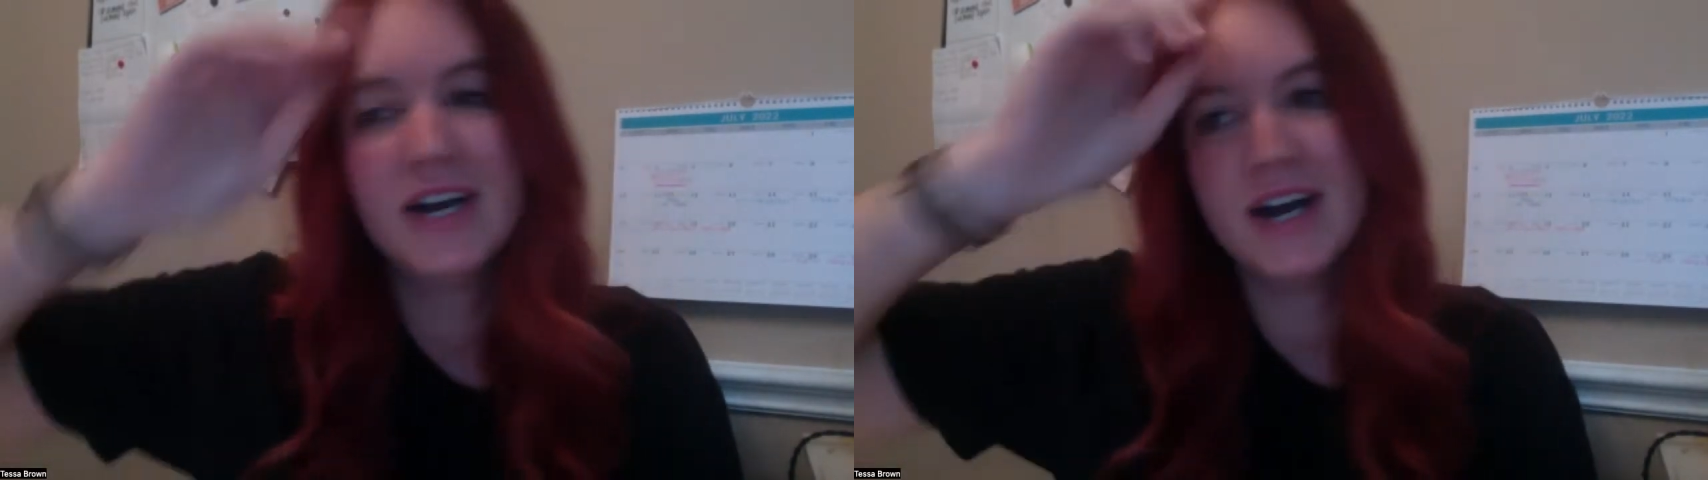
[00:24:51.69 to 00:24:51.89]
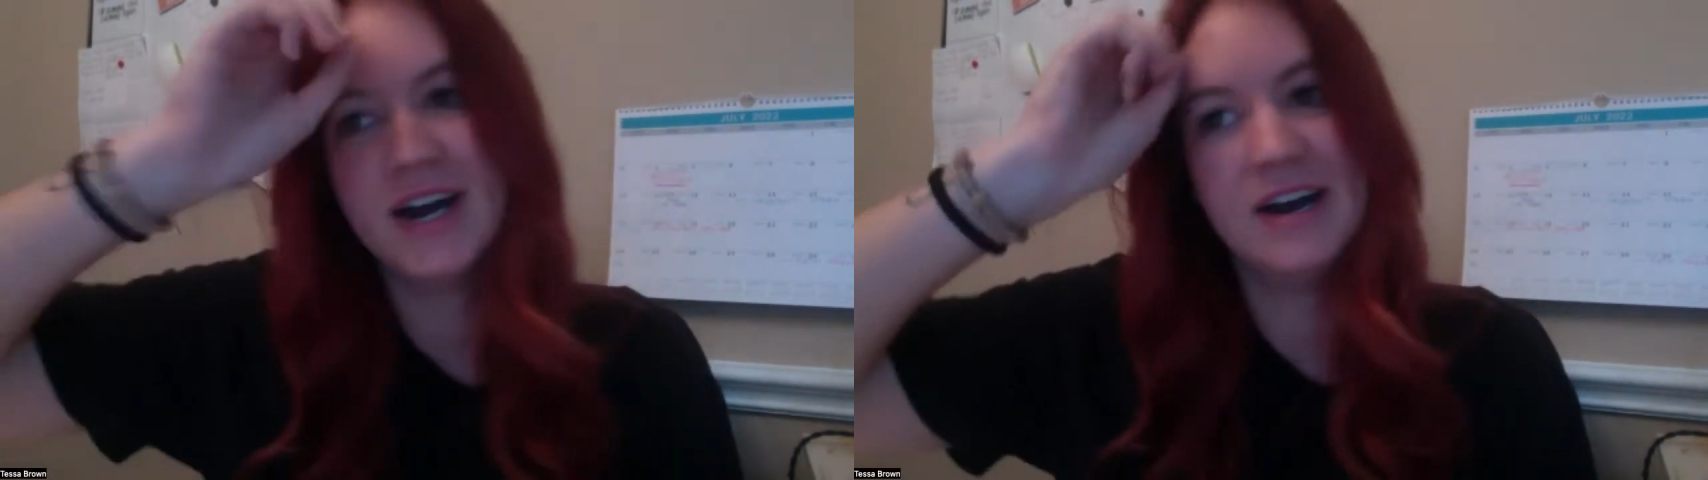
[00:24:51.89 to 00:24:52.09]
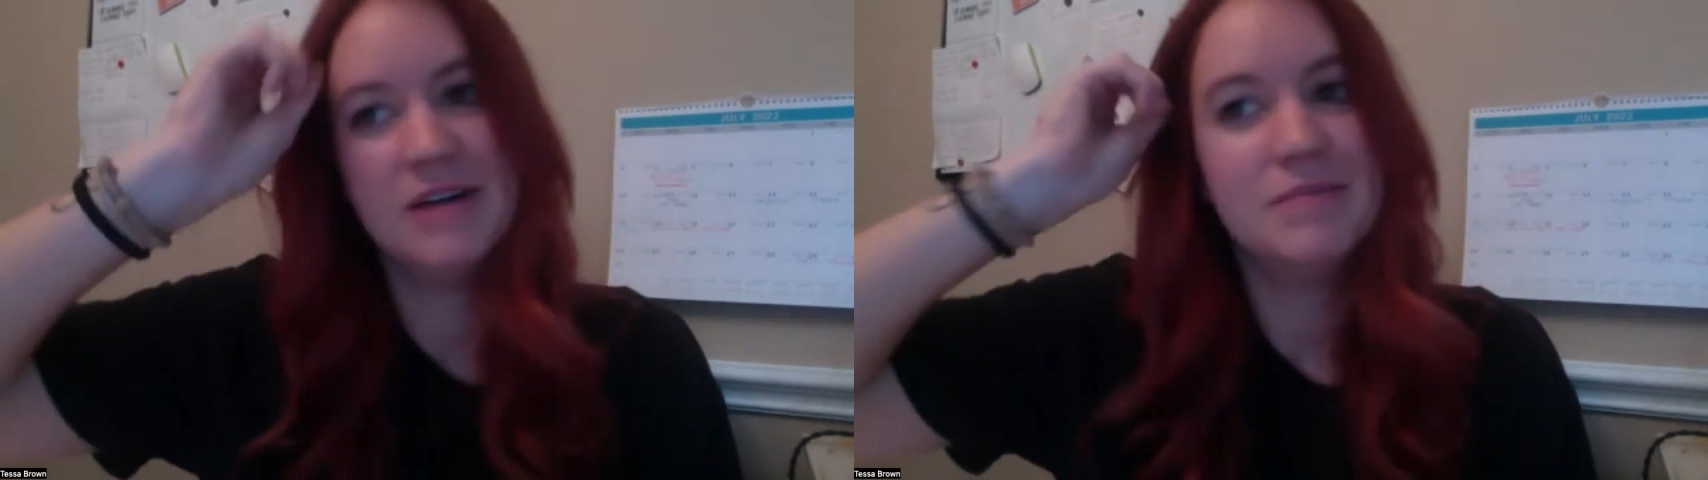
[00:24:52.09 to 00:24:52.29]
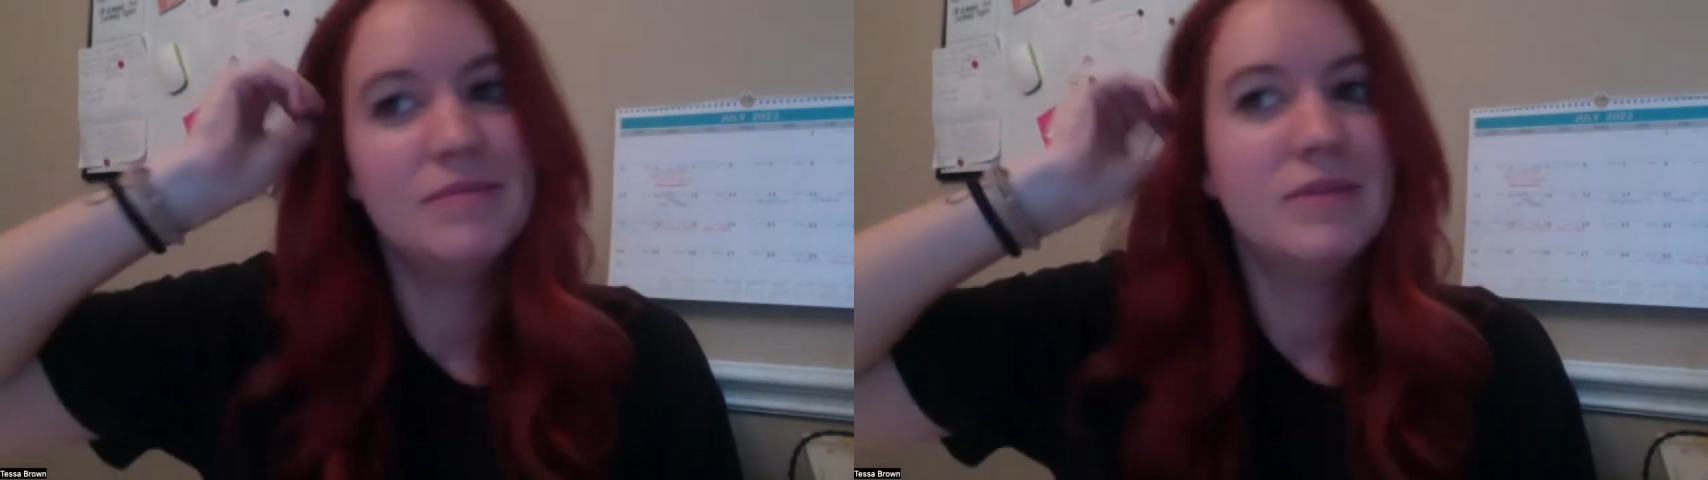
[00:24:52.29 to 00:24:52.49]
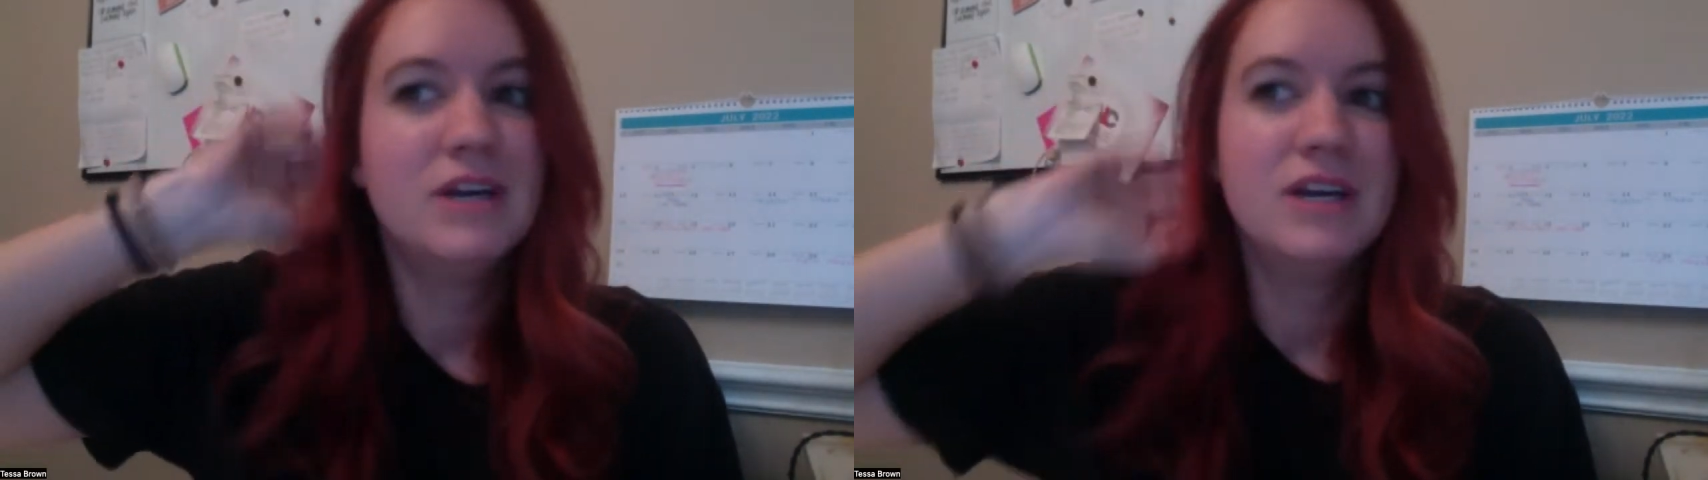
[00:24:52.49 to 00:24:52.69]

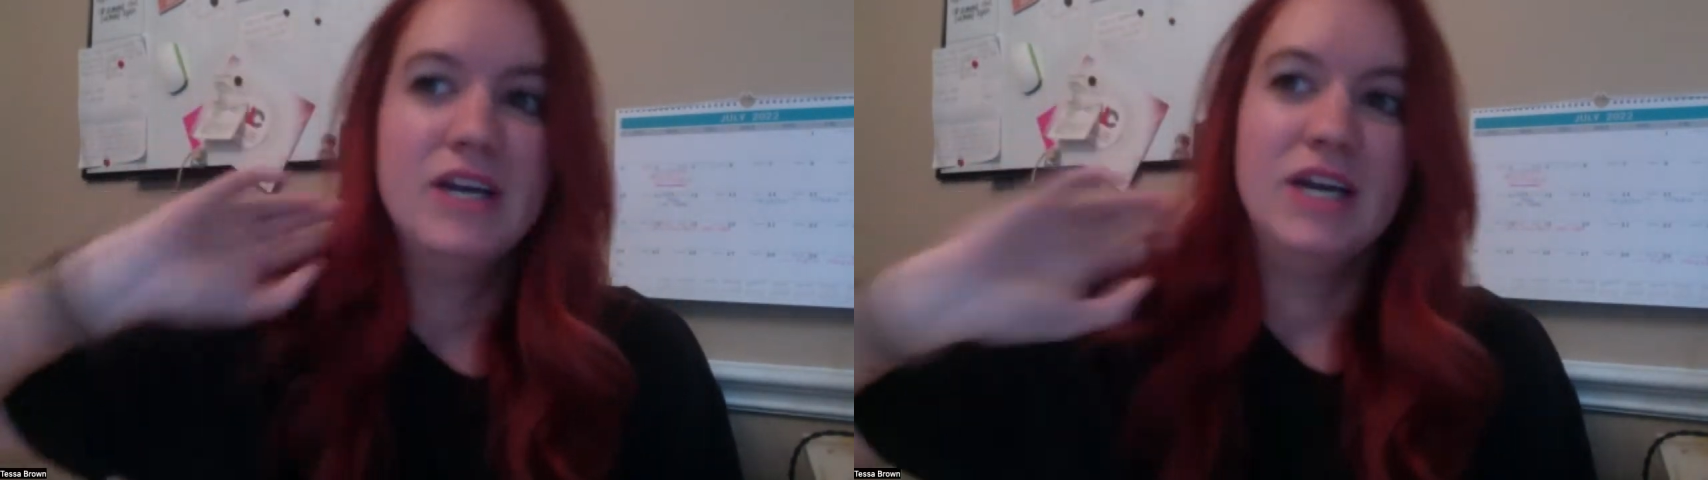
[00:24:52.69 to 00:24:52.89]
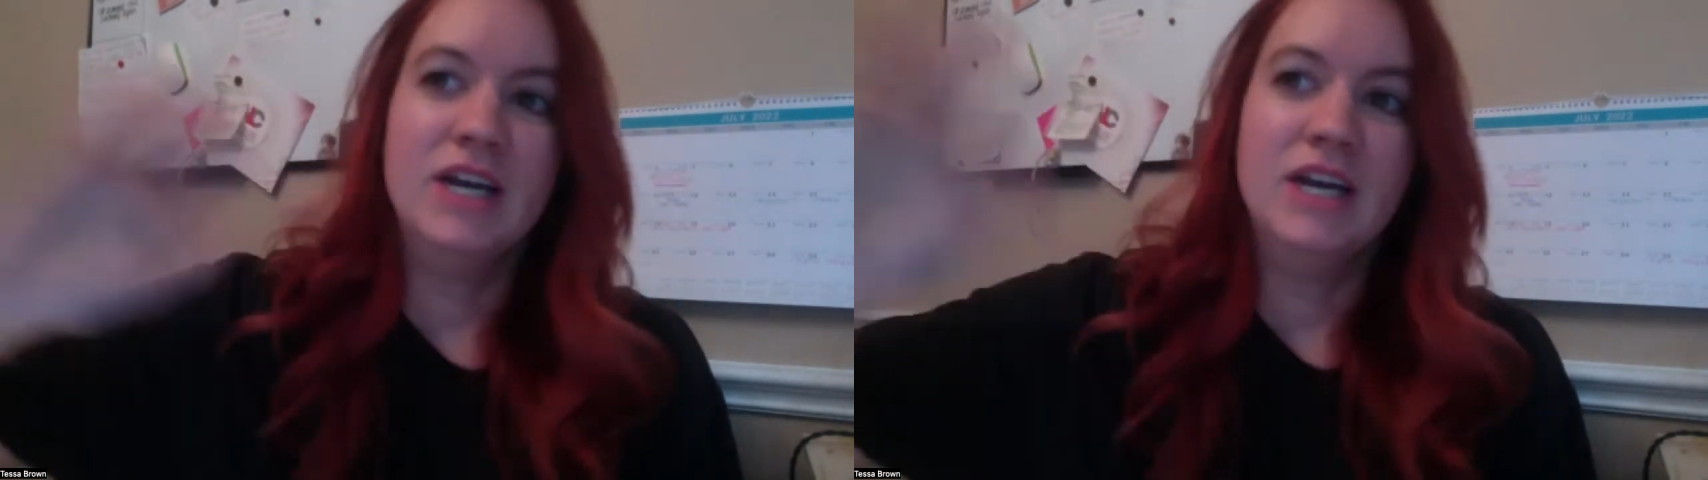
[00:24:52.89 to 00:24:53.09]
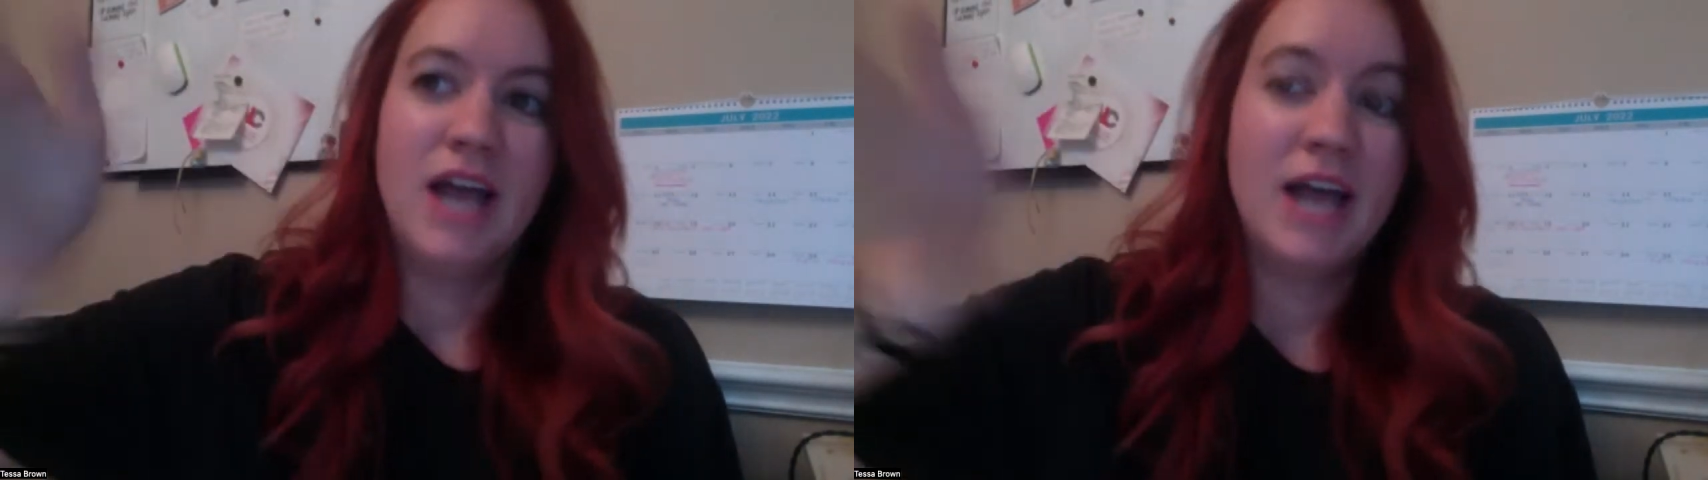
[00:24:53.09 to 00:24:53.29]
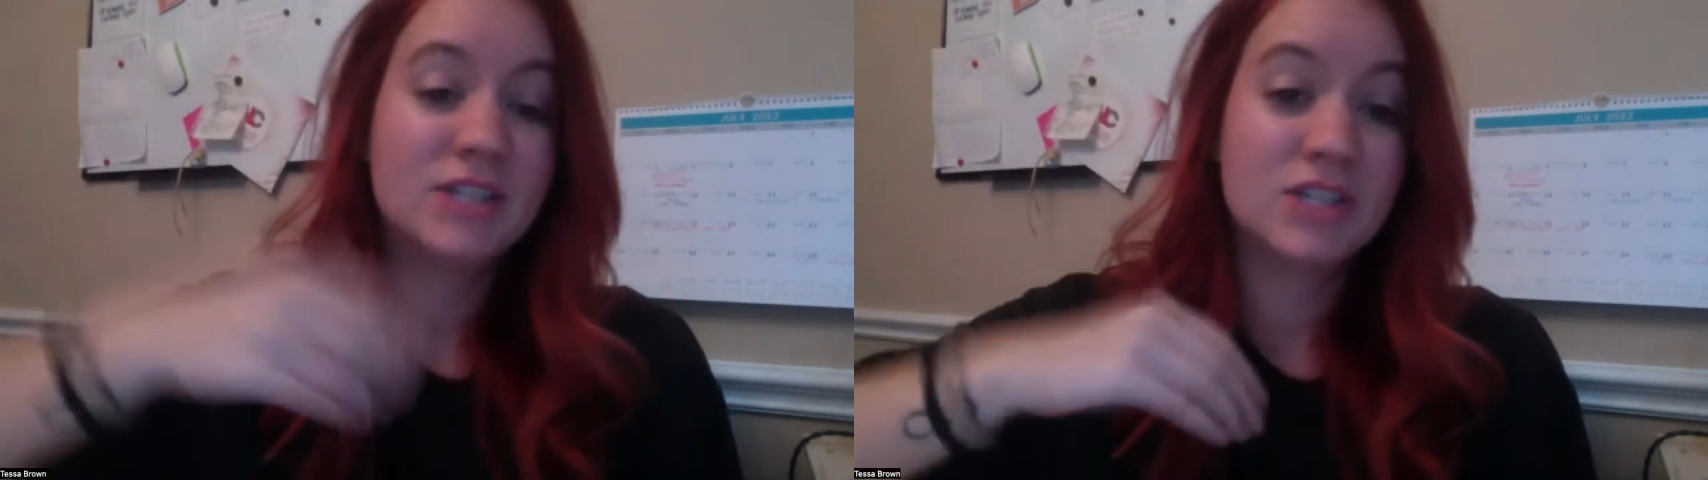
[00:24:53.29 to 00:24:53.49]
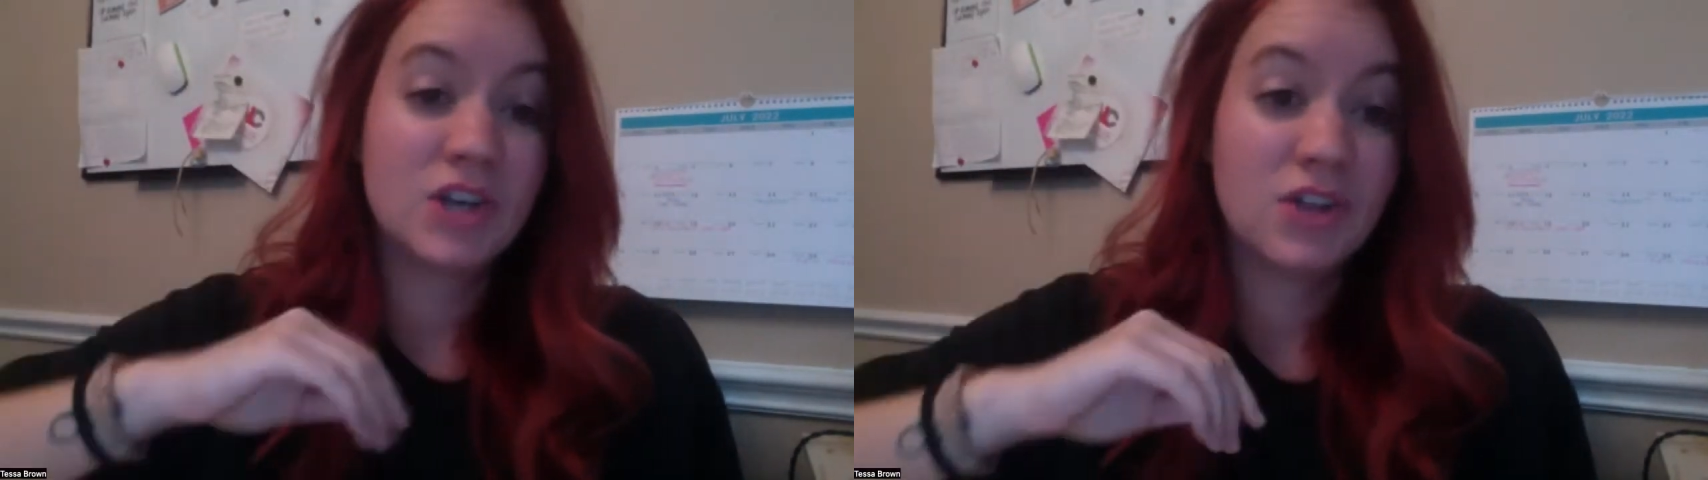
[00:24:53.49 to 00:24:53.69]
And so